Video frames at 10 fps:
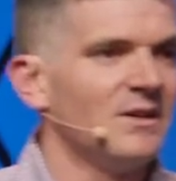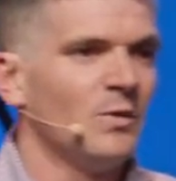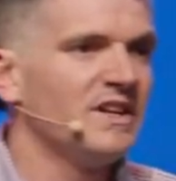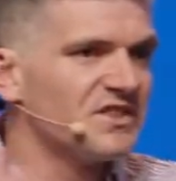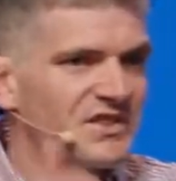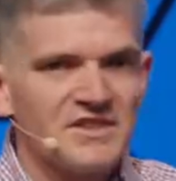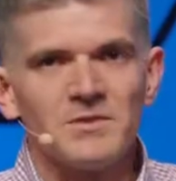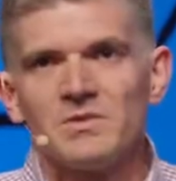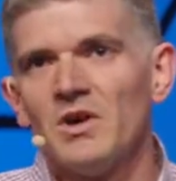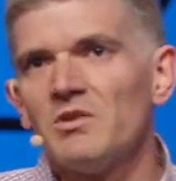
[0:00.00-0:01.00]
we can set
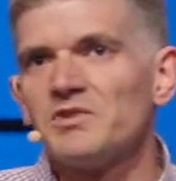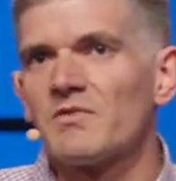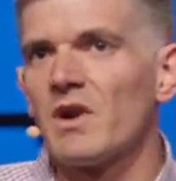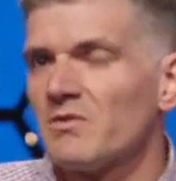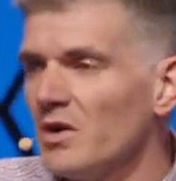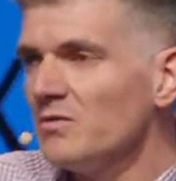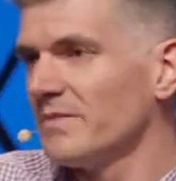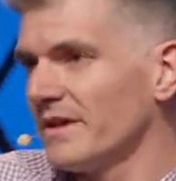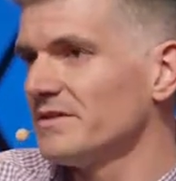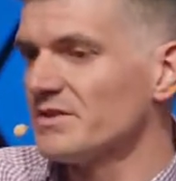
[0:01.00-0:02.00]
some goals for our own
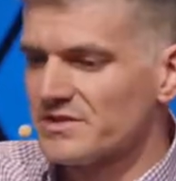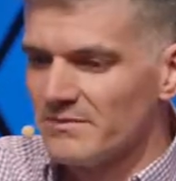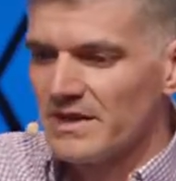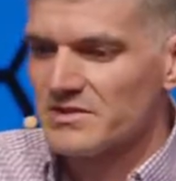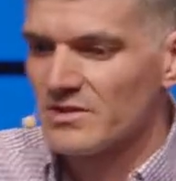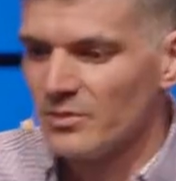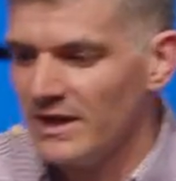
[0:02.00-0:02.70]
marriages to make sure